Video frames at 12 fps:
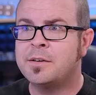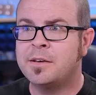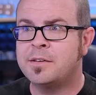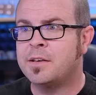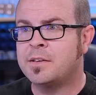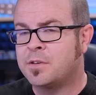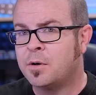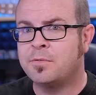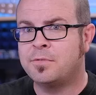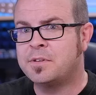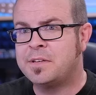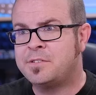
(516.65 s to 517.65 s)
as
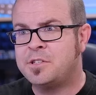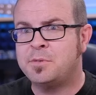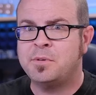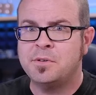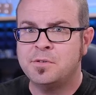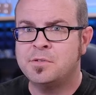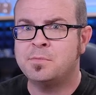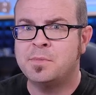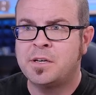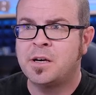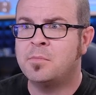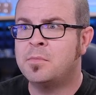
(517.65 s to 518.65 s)
hopefully GPUs
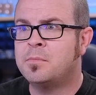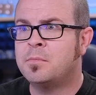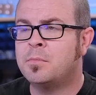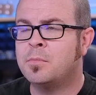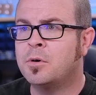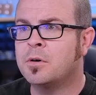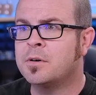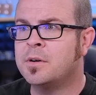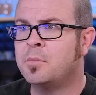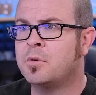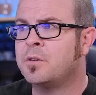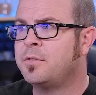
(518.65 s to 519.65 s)
become more
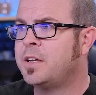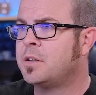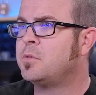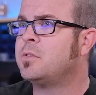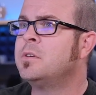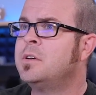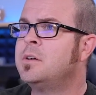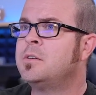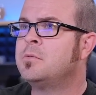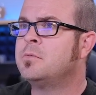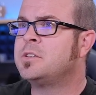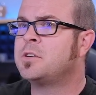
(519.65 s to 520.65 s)
and more available,
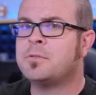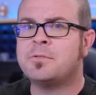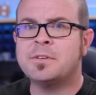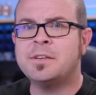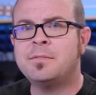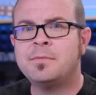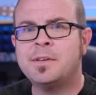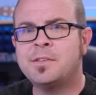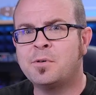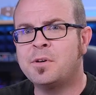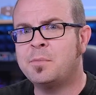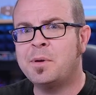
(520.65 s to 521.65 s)
which hopefully is
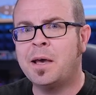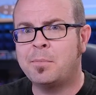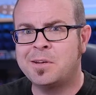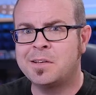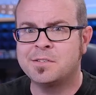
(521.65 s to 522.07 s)
going to be happening